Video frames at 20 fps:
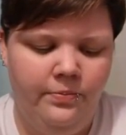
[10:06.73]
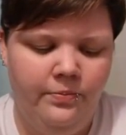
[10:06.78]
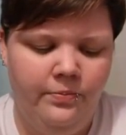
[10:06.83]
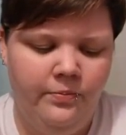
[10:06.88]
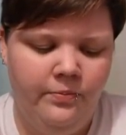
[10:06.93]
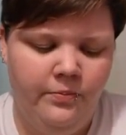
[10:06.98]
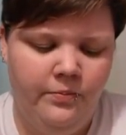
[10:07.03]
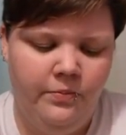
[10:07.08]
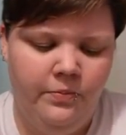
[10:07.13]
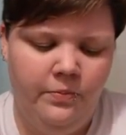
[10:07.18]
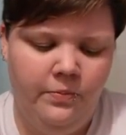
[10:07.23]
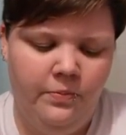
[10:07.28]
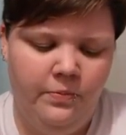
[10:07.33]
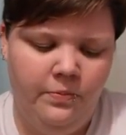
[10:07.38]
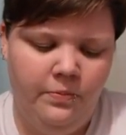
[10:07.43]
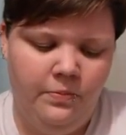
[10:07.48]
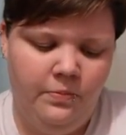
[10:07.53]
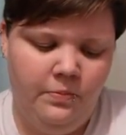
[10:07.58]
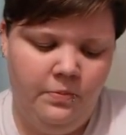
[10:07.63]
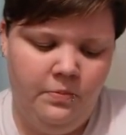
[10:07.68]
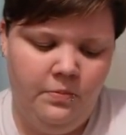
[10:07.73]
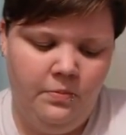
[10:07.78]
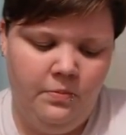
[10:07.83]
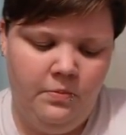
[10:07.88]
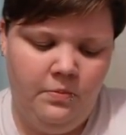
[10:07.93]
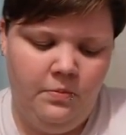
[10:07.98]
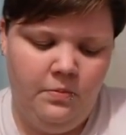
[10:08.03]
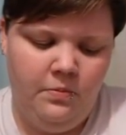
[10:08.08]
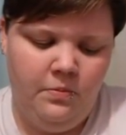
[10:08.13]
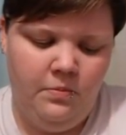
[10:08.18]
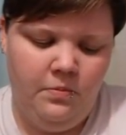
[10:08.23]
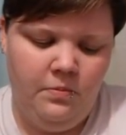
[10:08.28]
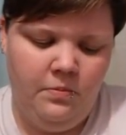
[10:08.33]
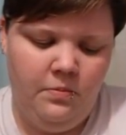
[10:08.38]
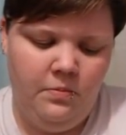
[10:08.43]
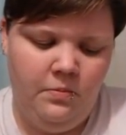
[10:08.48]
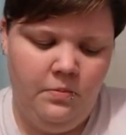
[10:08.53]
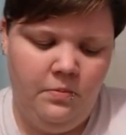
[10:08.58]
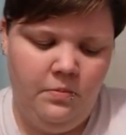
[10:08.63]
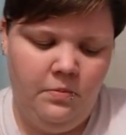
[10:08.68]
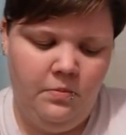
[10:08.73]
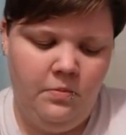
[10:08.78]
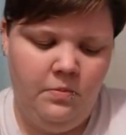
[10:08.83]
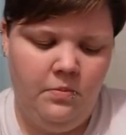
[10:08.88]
Nothing is said.